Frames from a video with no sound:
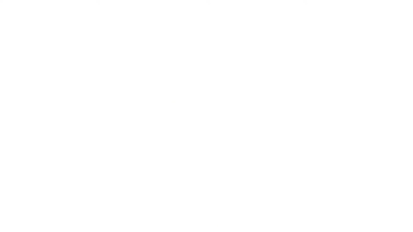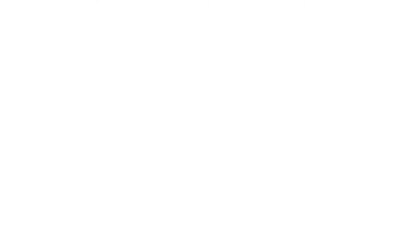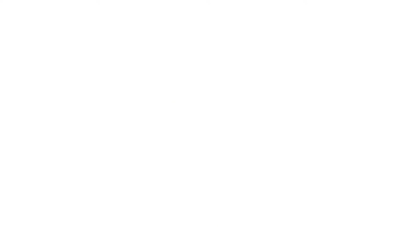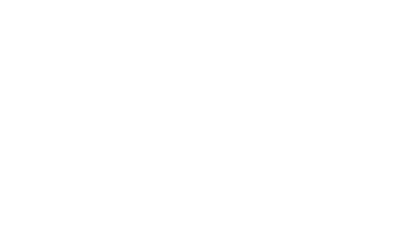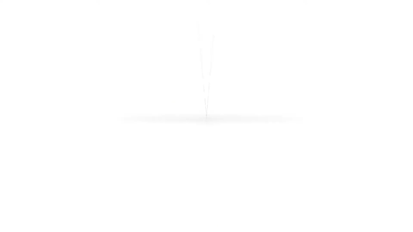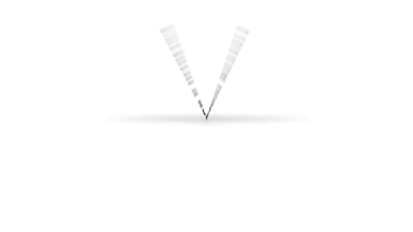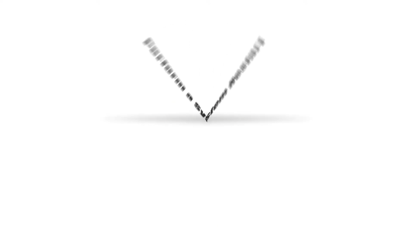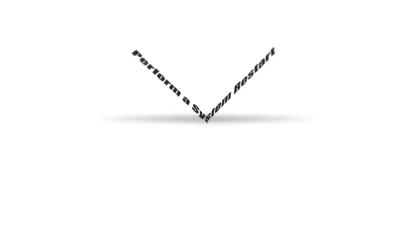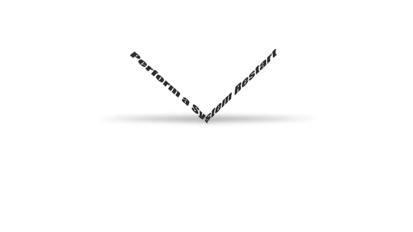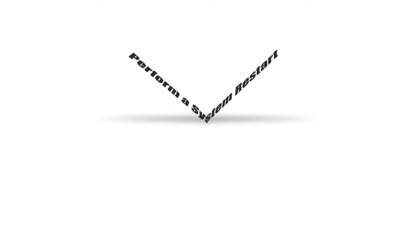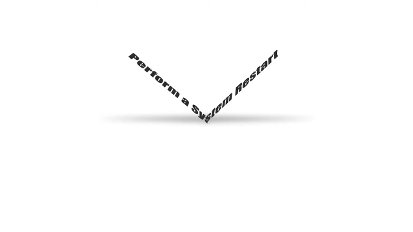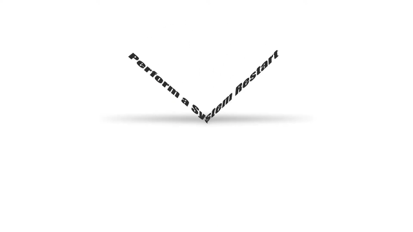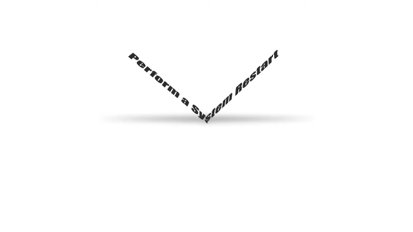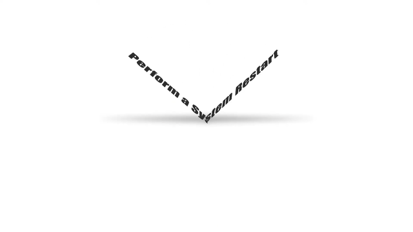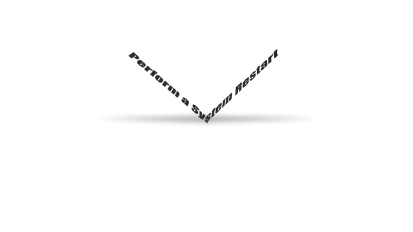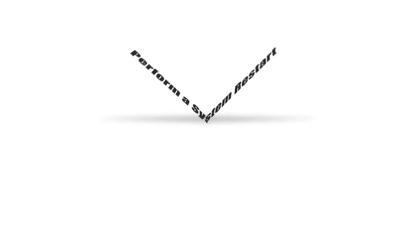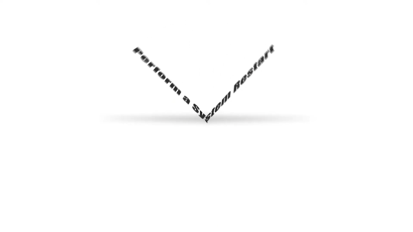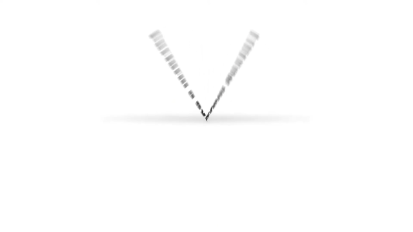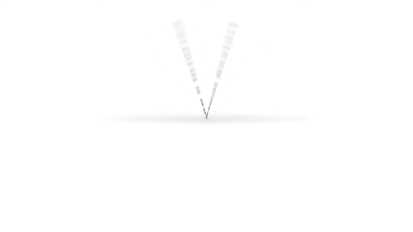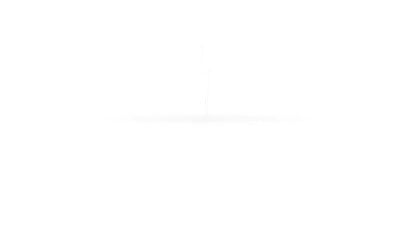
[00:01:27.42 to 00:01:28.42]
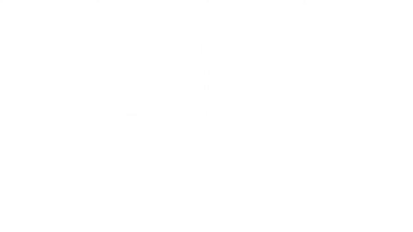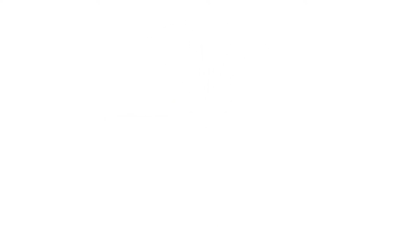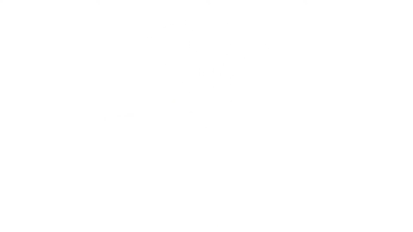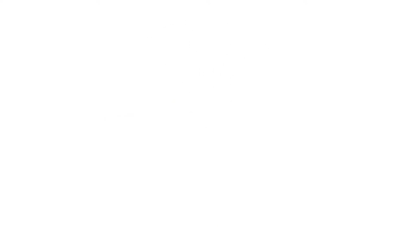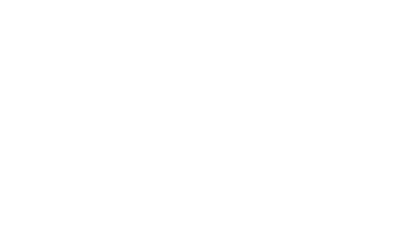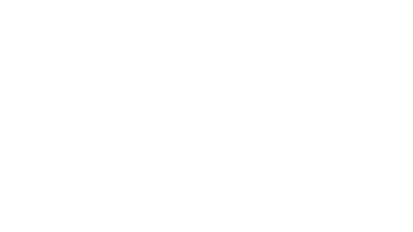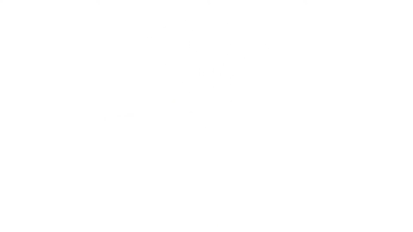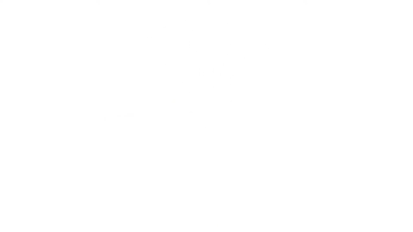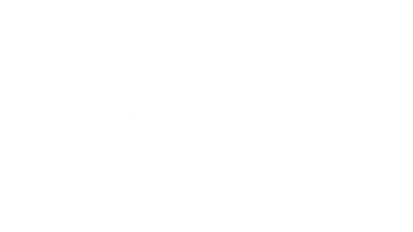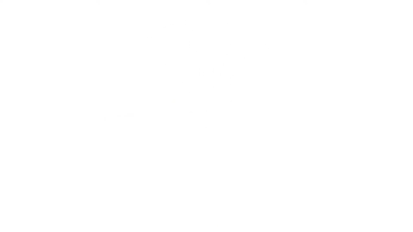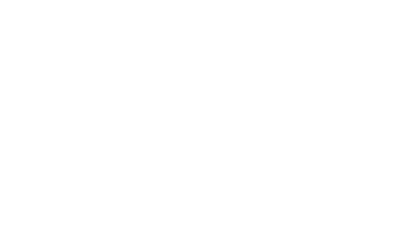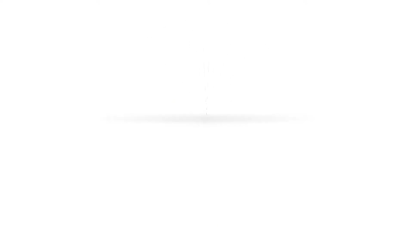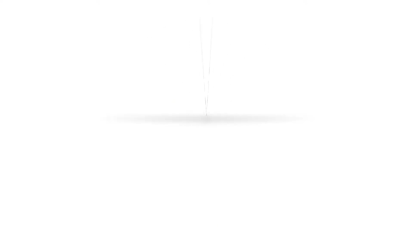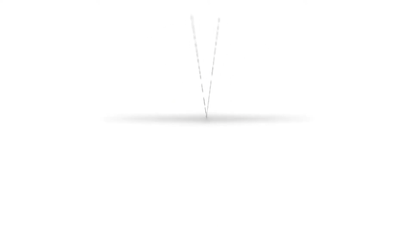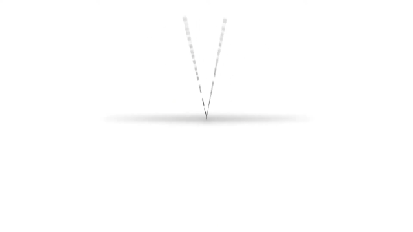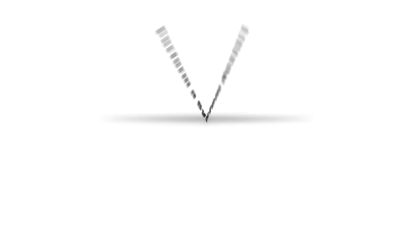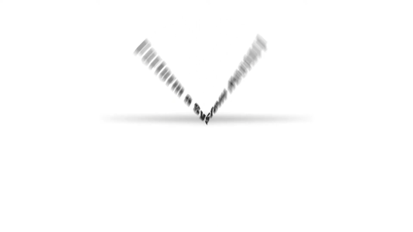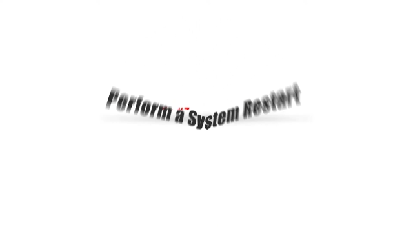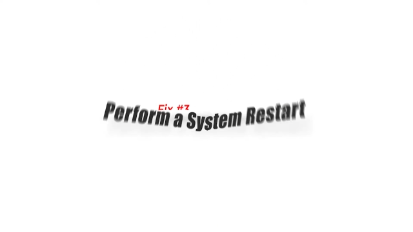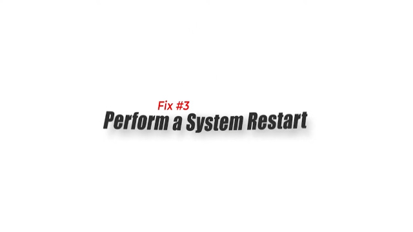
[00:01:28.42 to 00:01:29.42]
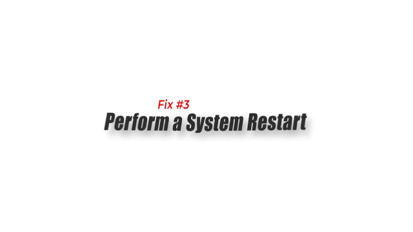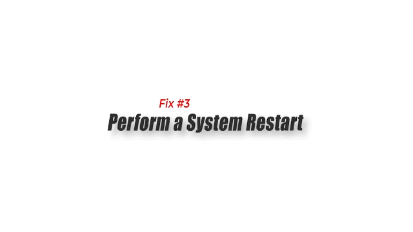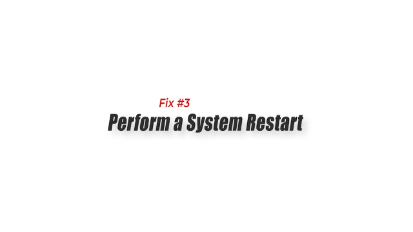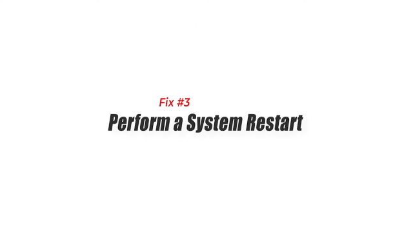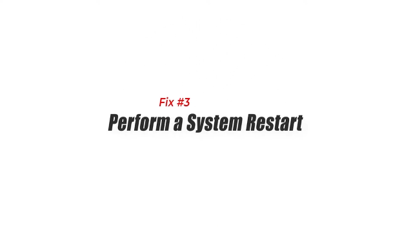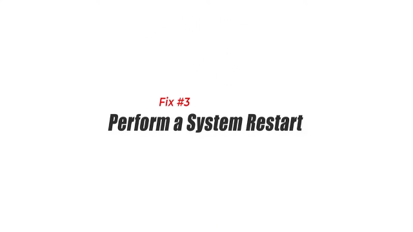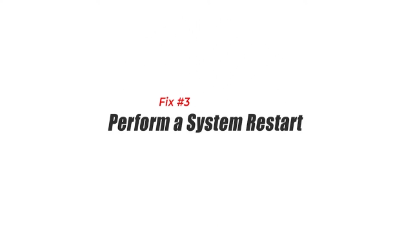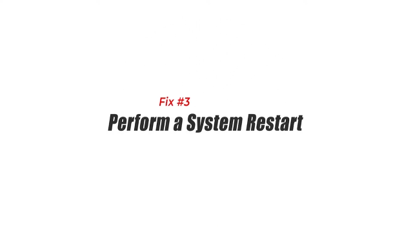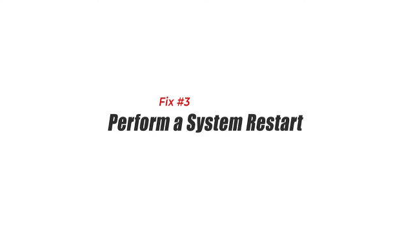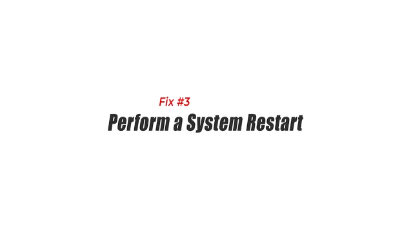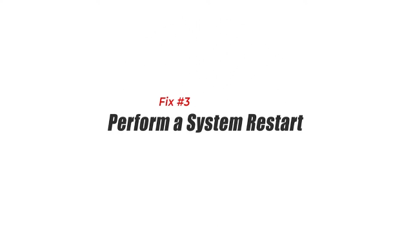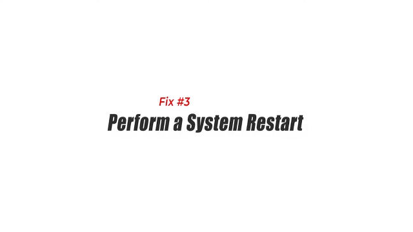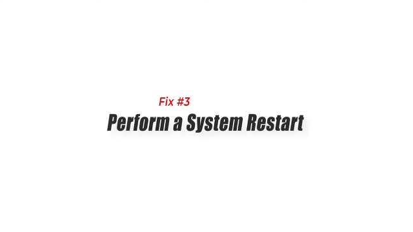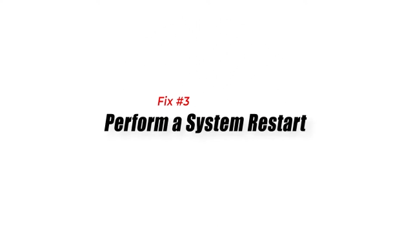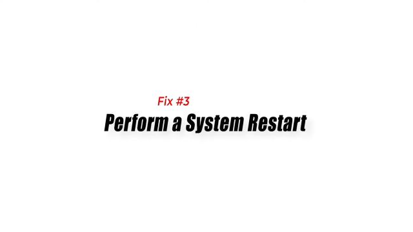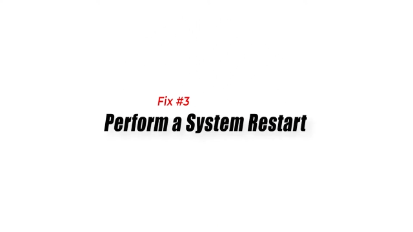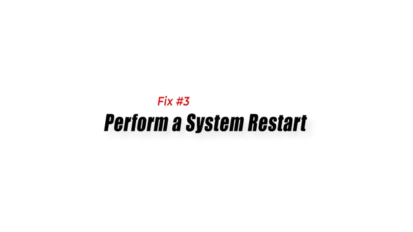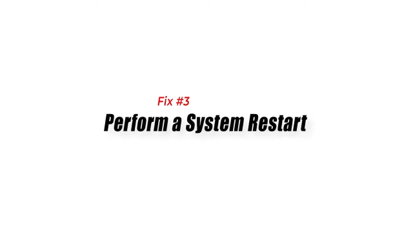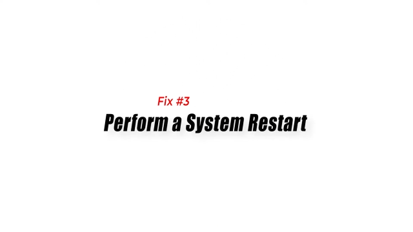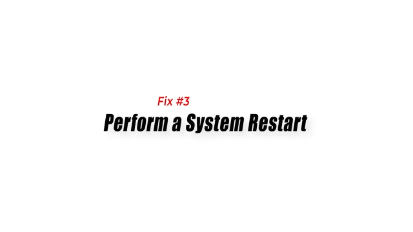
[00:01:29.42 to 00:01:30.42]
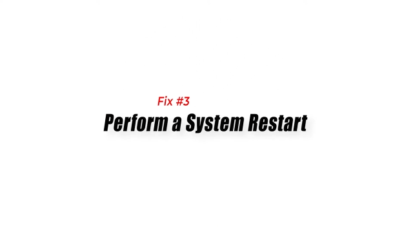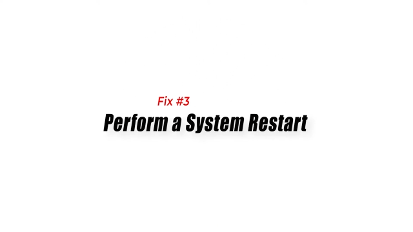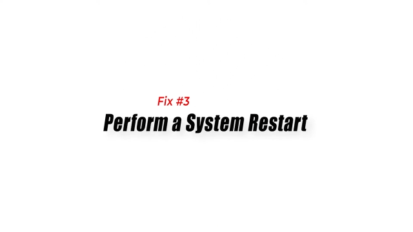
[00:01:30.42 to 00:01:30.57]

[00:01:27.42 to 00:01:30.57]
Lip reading: Nobody's mouth can be seen.